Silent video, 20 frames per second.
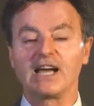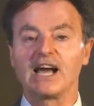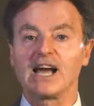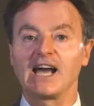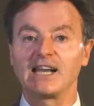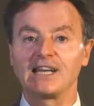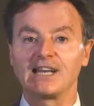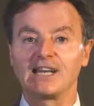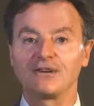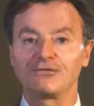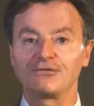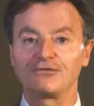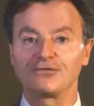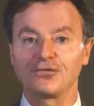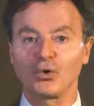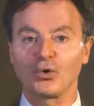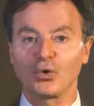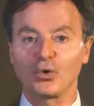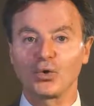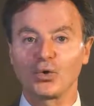And in
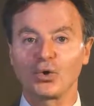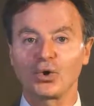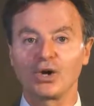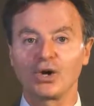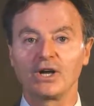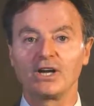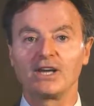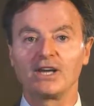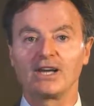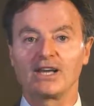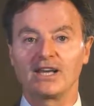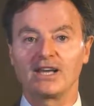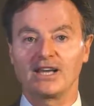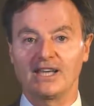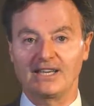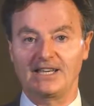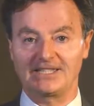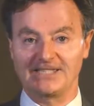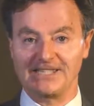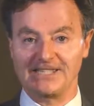4
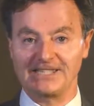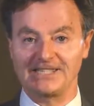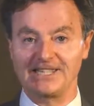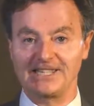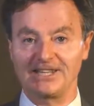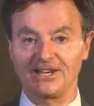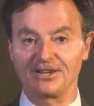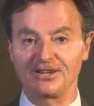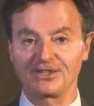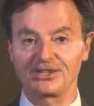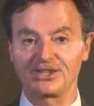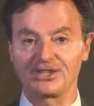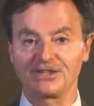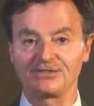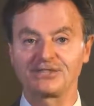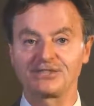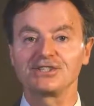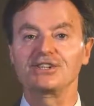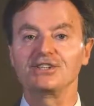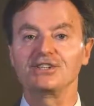16-hour
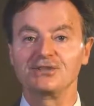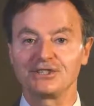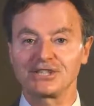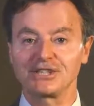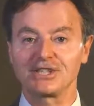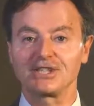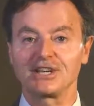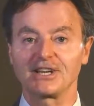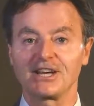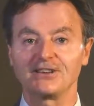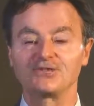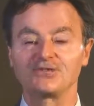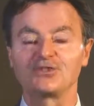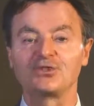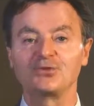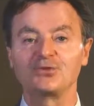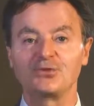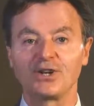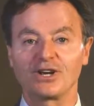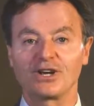shifts, you still have
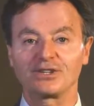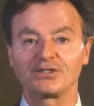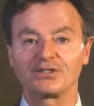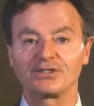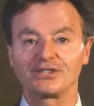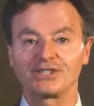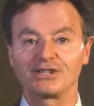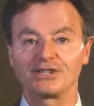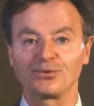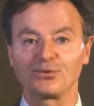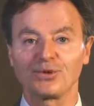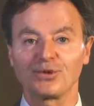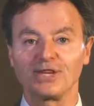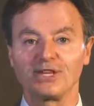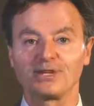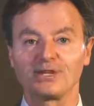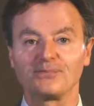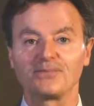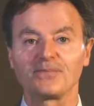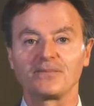2 doctors in a
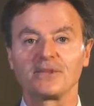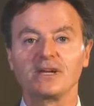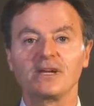week.